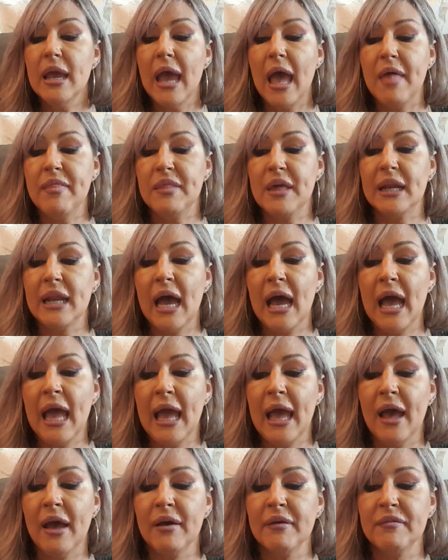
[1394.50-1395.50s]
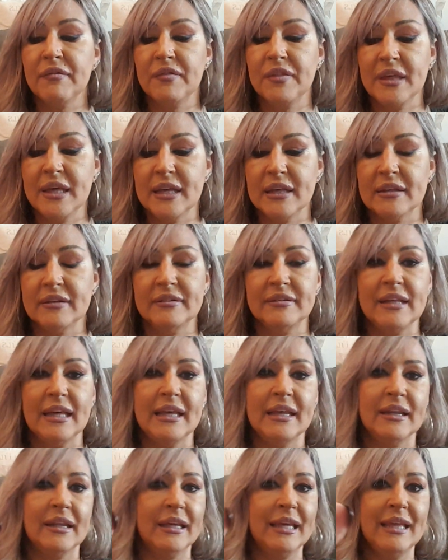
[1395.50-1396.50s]
And then I have this.
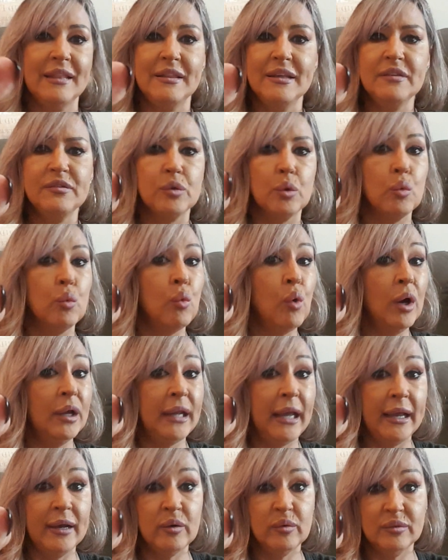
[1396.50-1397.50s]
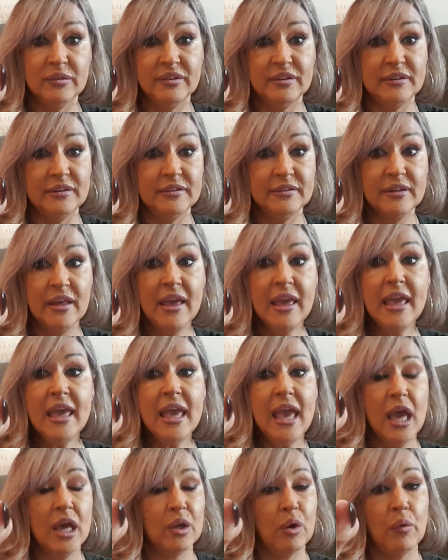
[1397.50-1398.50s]
And again, these are 1 ounces.
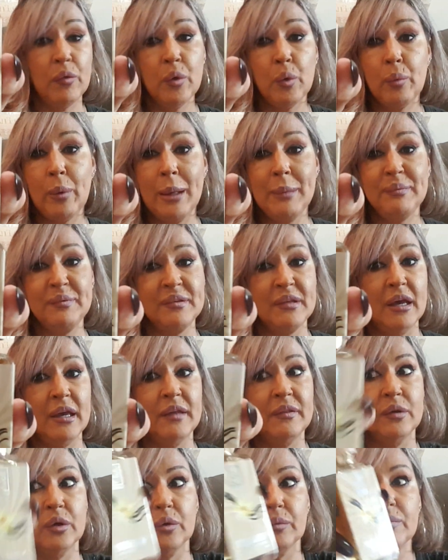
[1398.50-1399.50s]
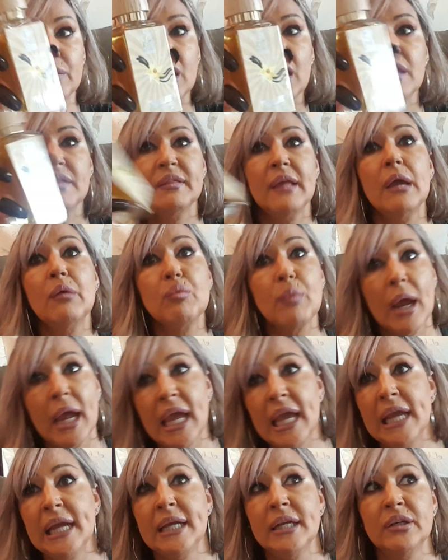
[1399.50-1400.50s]
And on their website, they
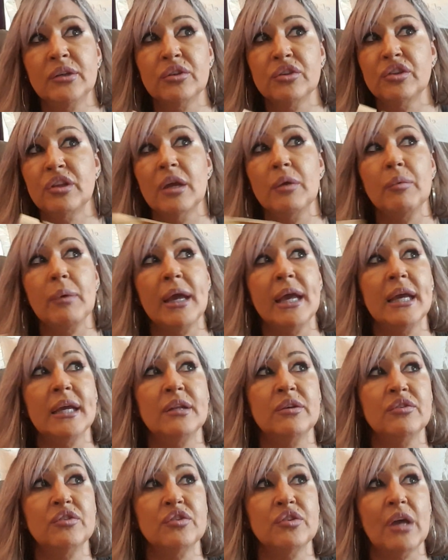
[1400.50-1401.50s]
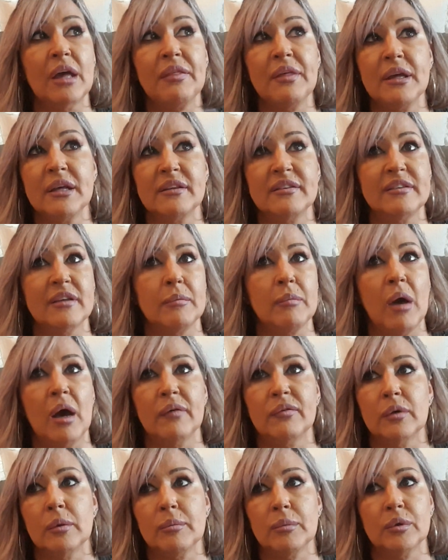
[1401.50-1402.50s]
range. I think some of
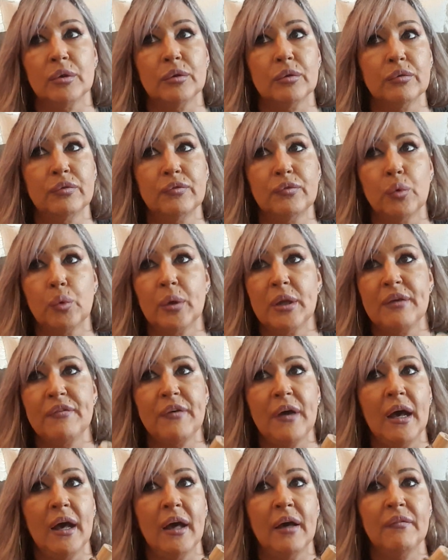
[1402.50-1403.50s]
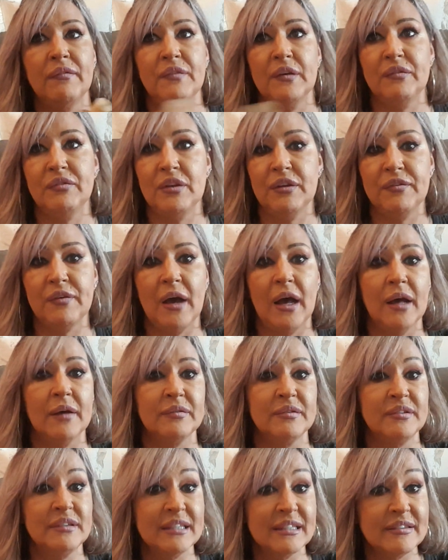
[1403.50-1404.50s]
them are 45, 55,
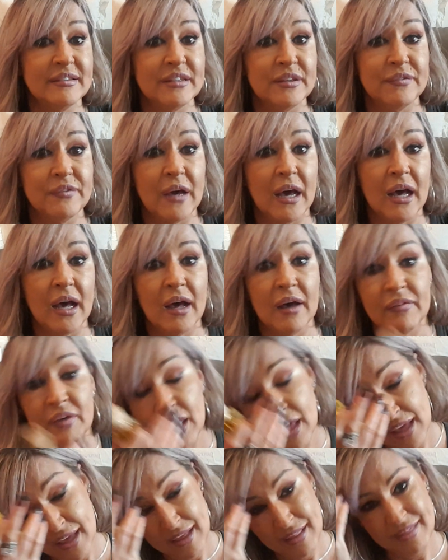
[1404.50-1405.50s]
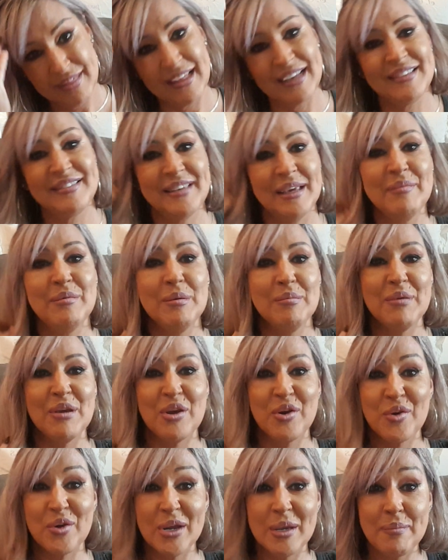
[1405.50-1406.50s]
65. They seem to be
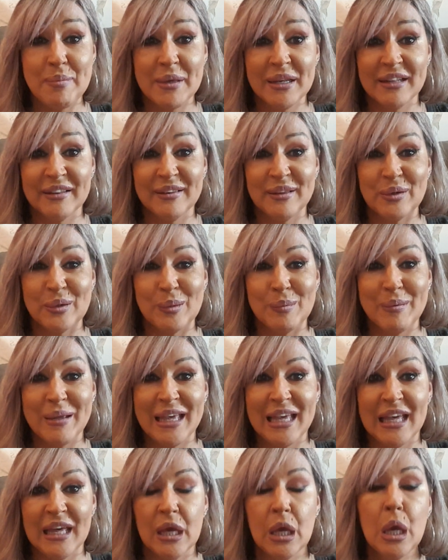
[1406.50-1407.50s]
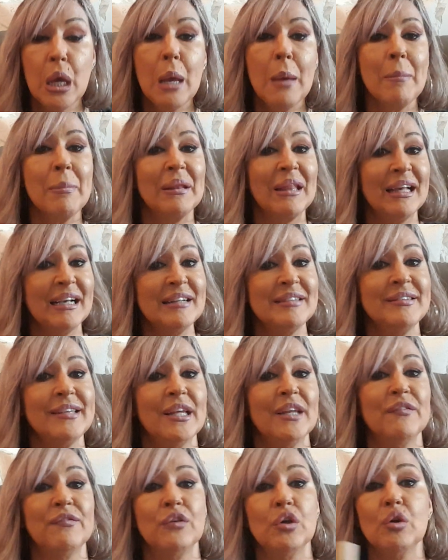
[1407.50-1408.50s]
creeping a little bit. But like I
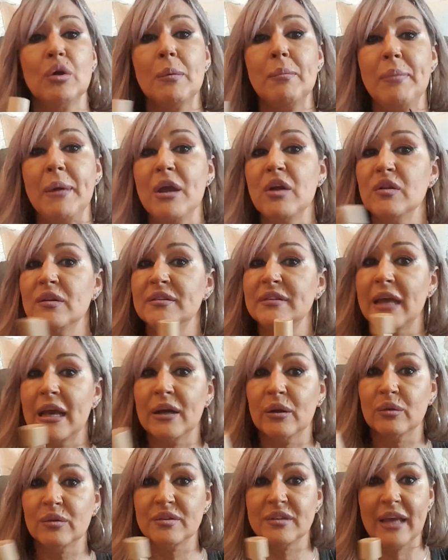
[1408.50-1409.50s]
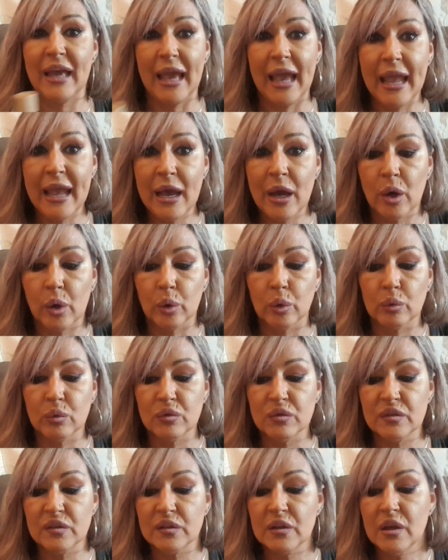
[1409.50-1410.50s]
said, if you compare this ounce to
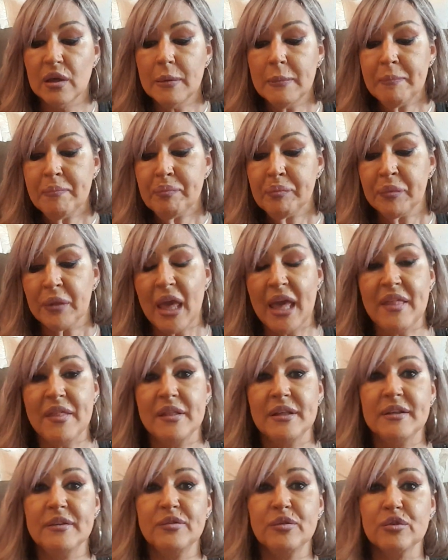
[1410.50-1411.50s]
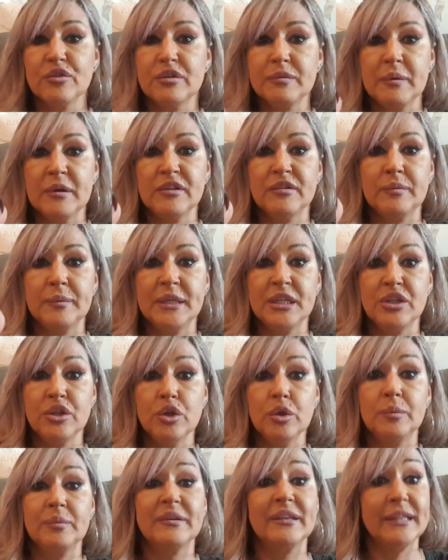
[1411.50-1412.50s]
ounce, and these are supposed to be
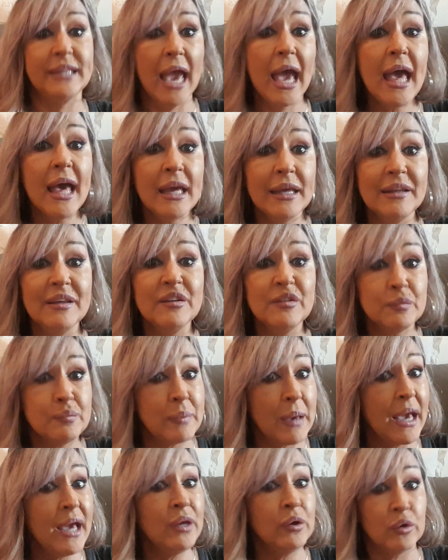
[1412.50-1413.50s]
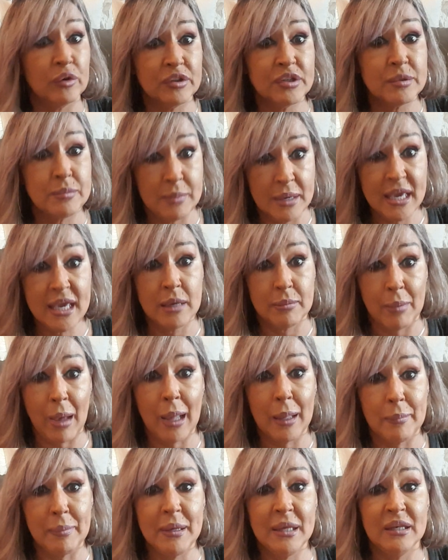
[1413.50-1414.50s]
dupes, yeah, it is better to me, in my
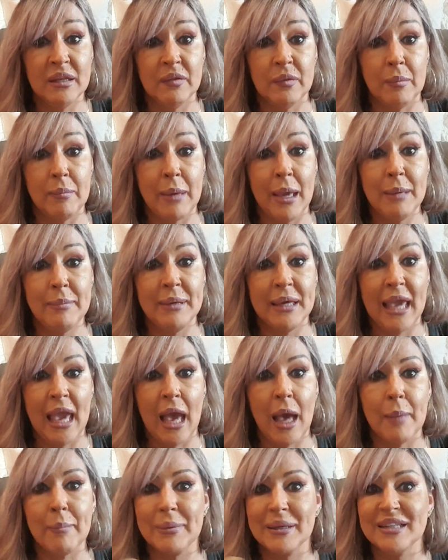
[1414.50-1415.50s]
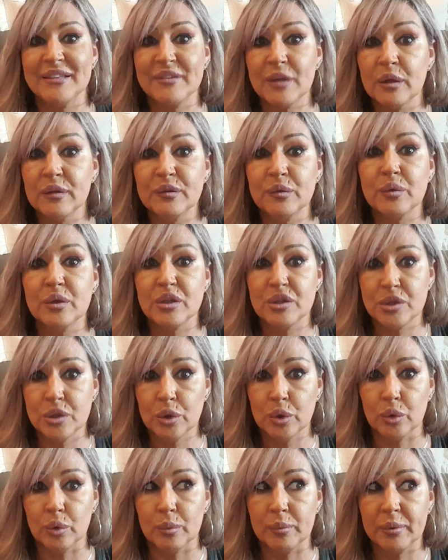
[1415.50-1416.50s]
opinion, than Baby Cat, but it's also a
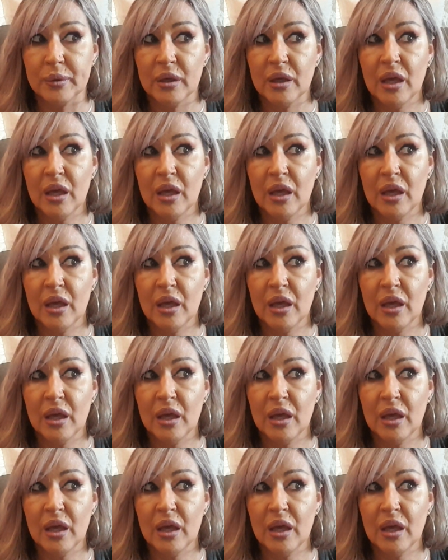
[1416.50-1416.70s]
dupe.